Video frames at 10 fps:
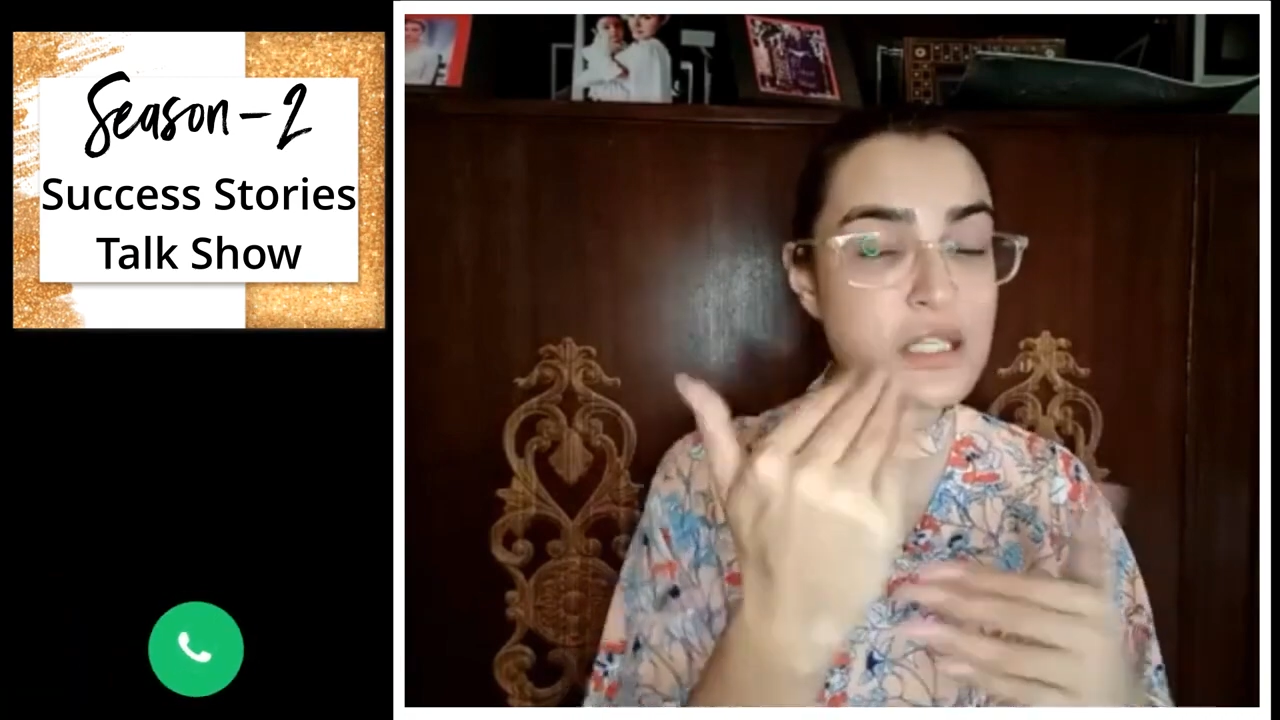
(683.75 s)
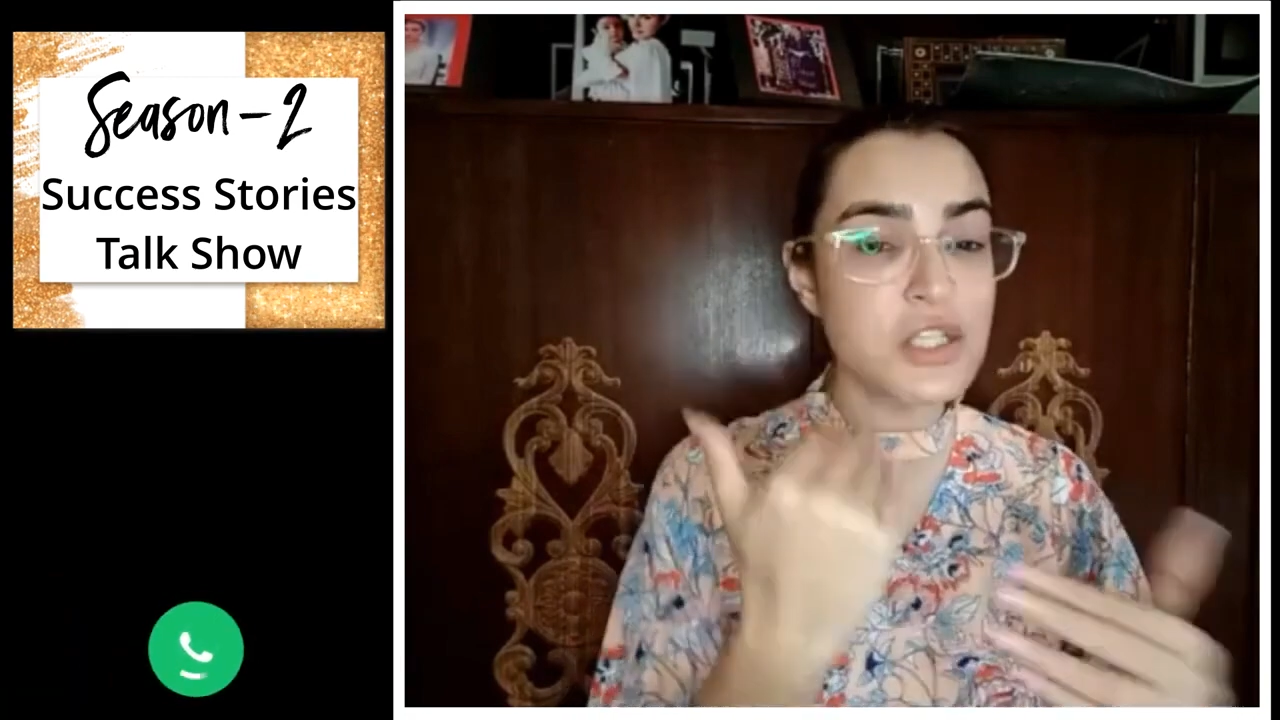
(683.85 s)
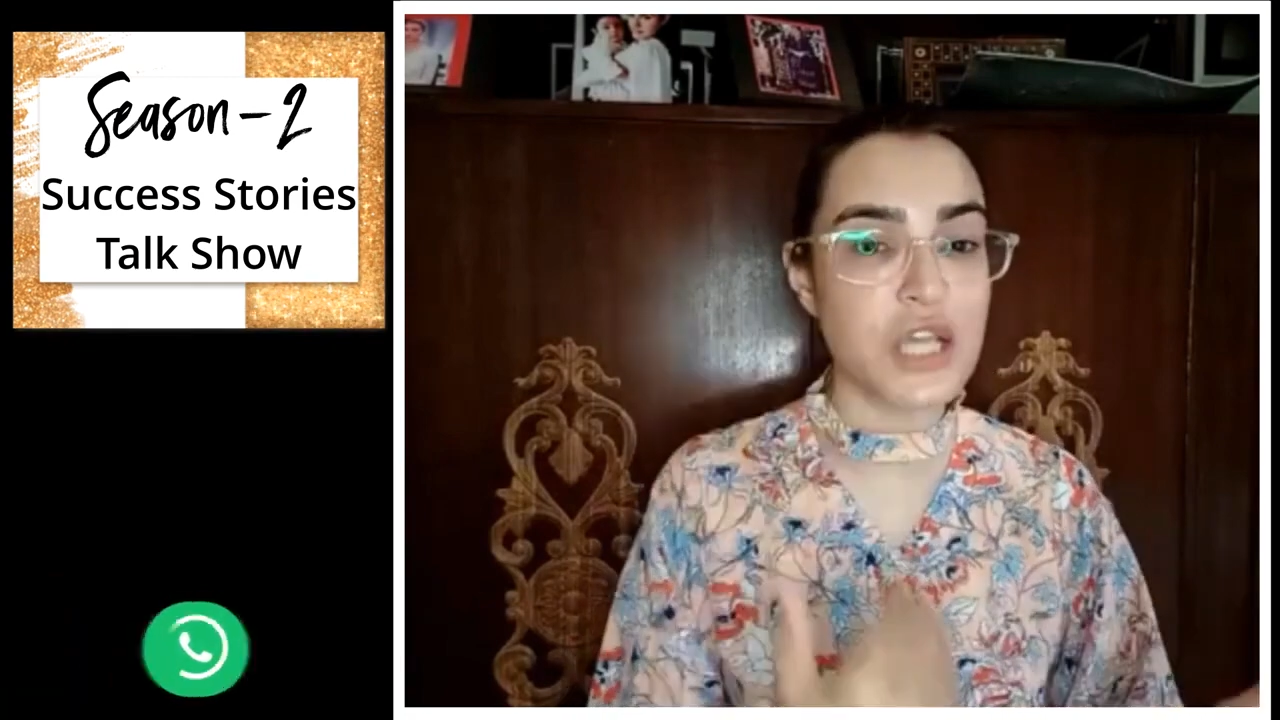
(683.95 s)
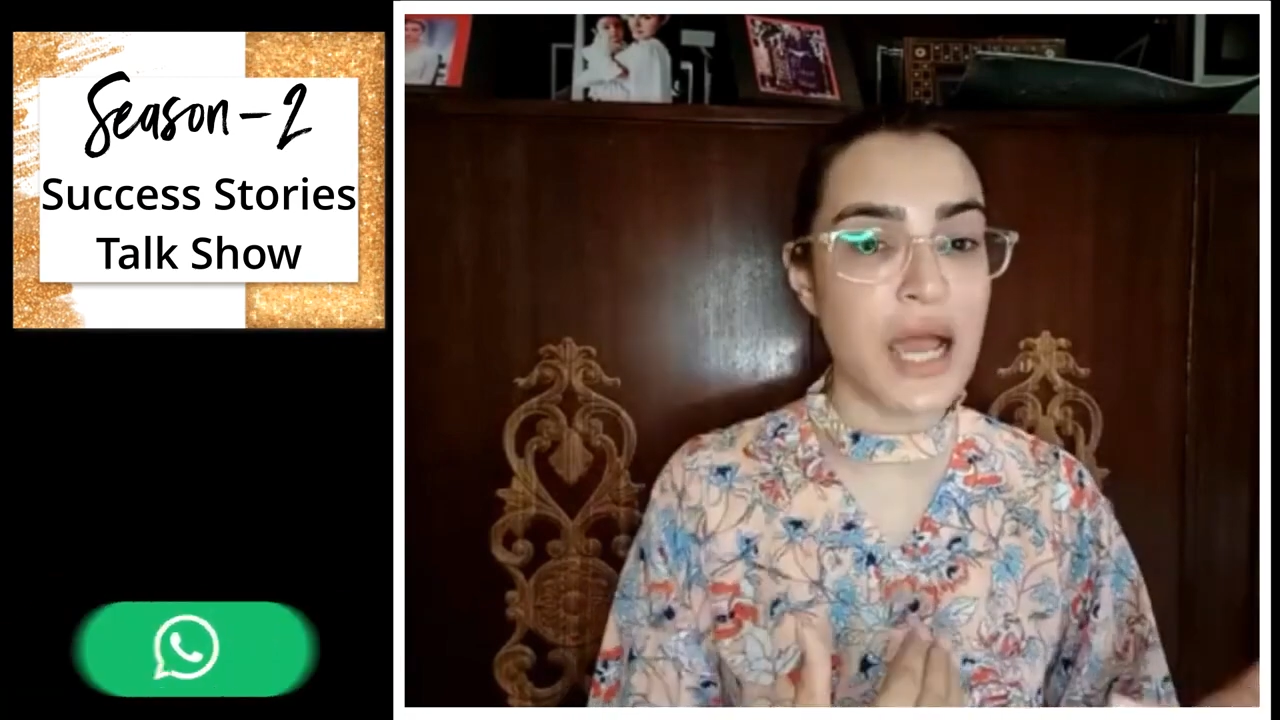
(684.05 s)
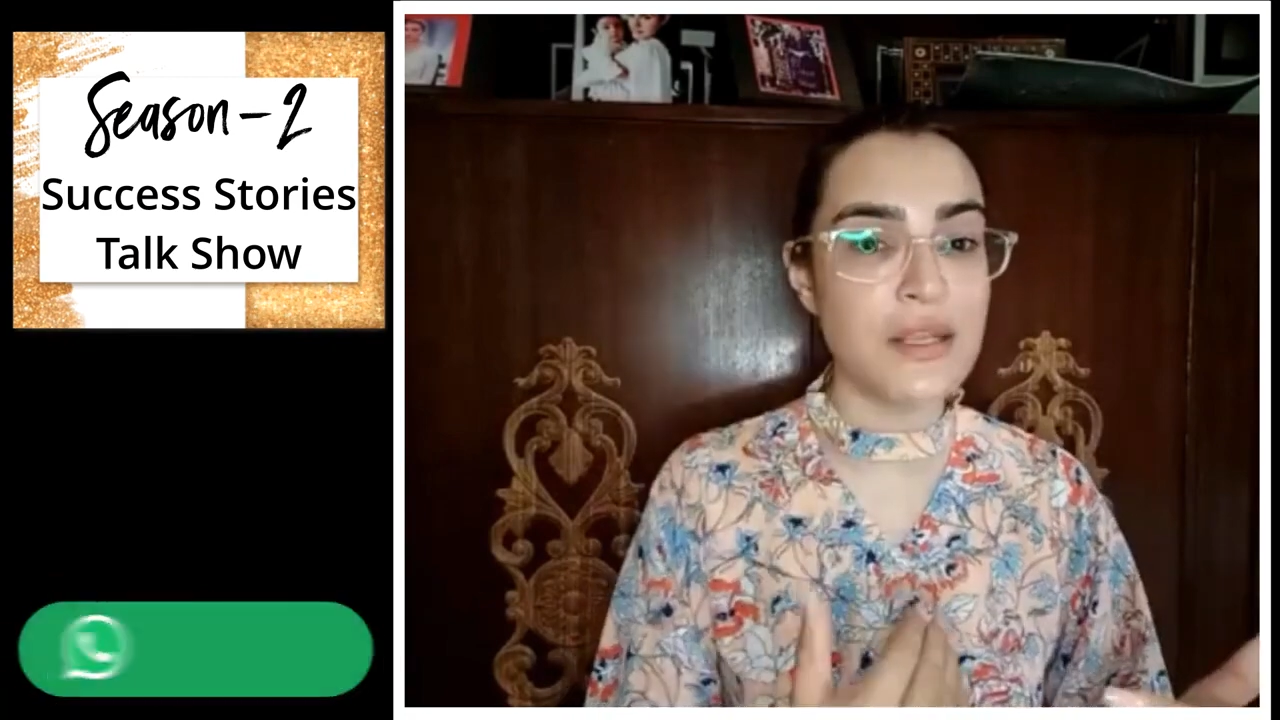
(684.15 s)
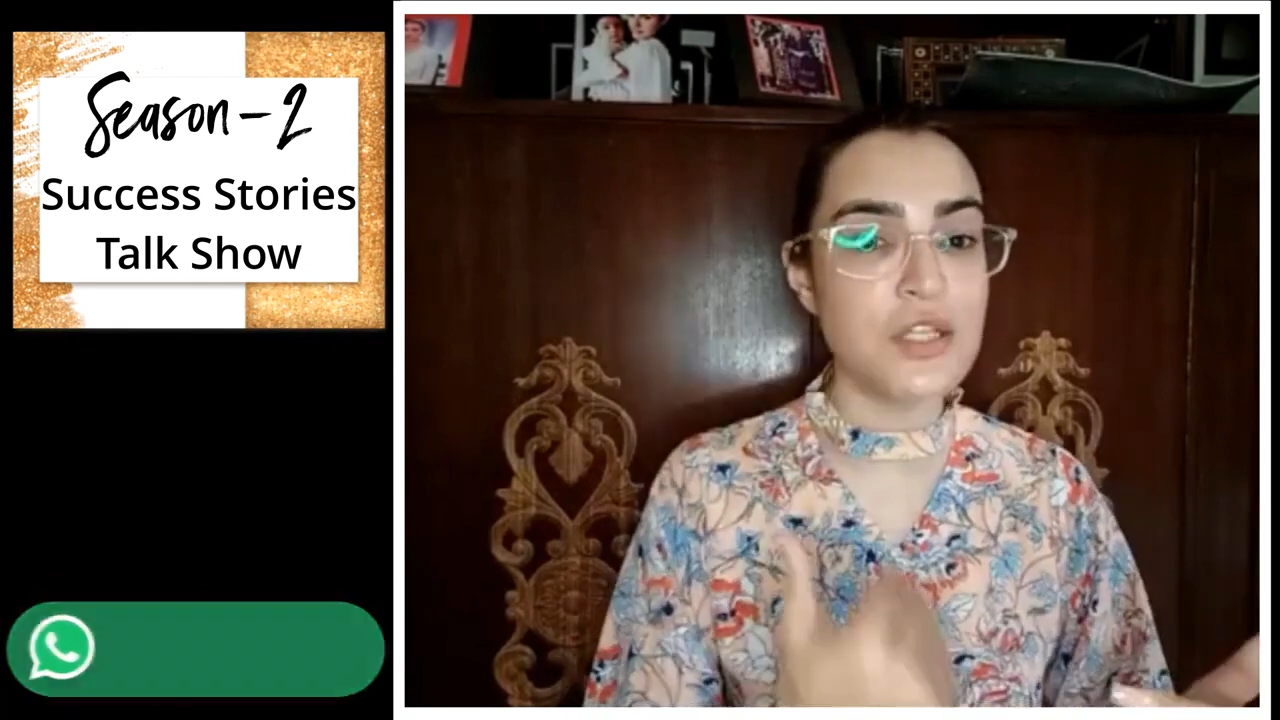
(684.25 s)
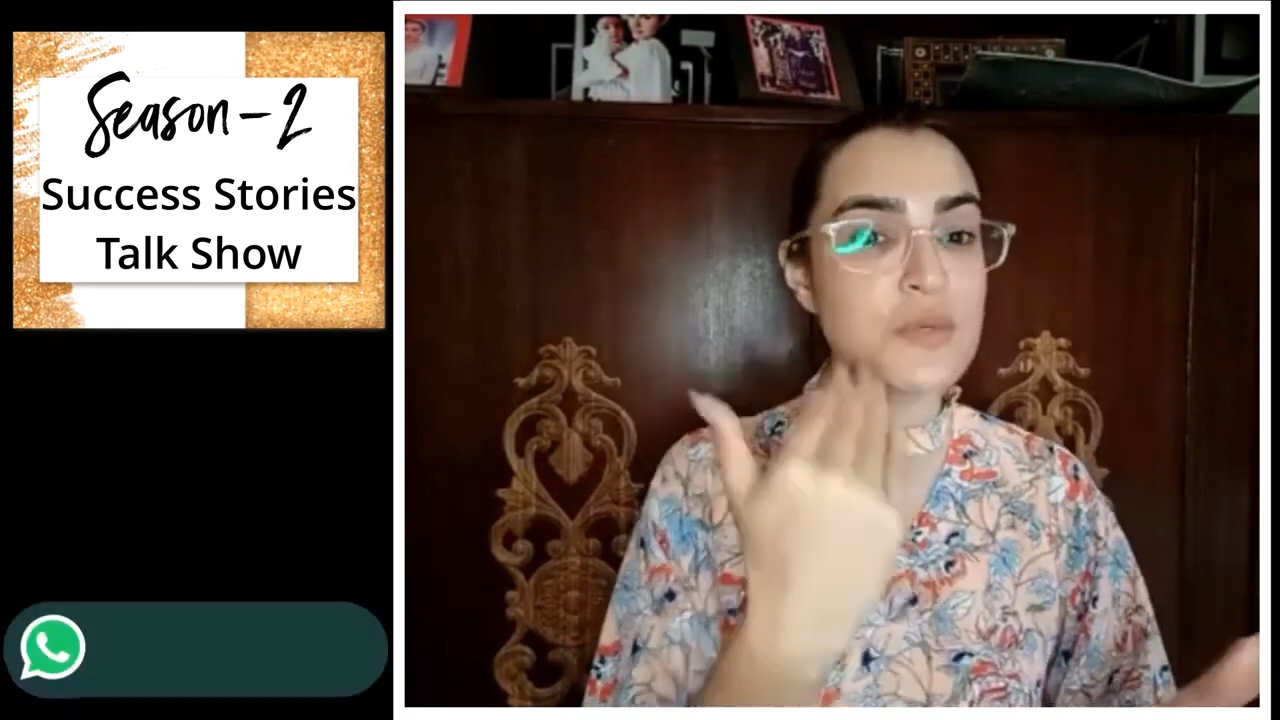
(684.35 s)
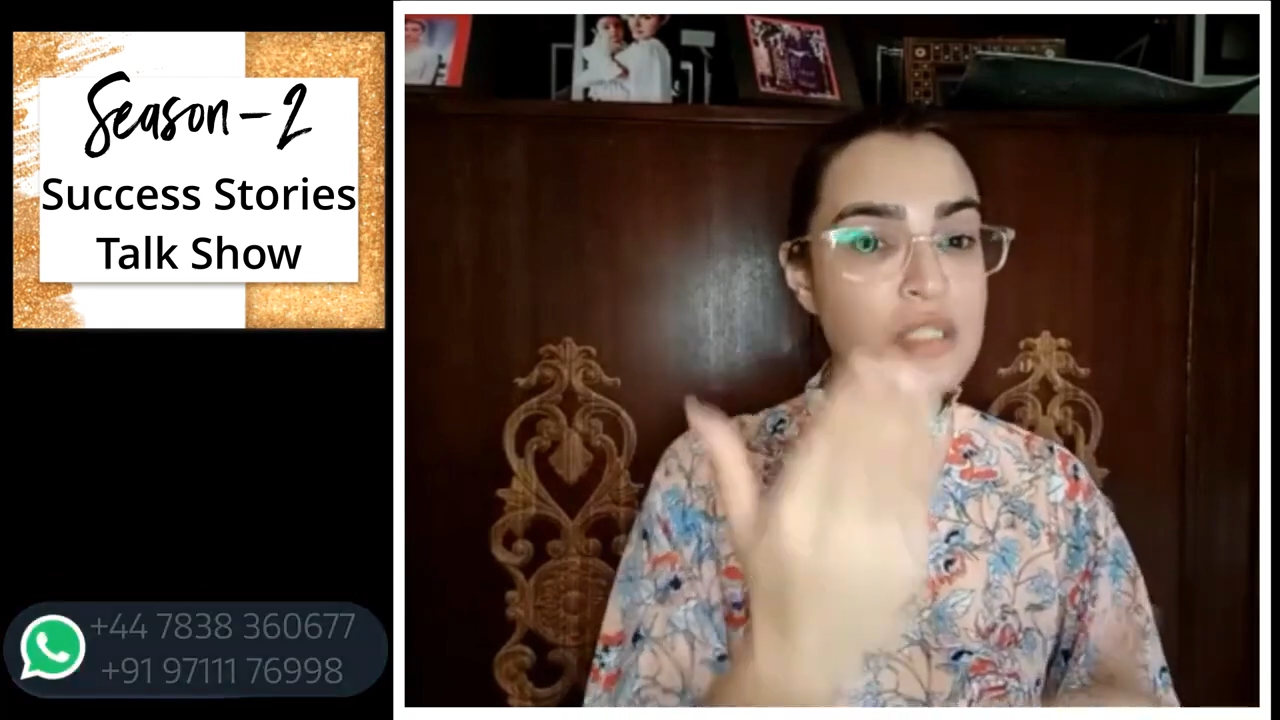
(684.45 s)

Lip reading: a challenge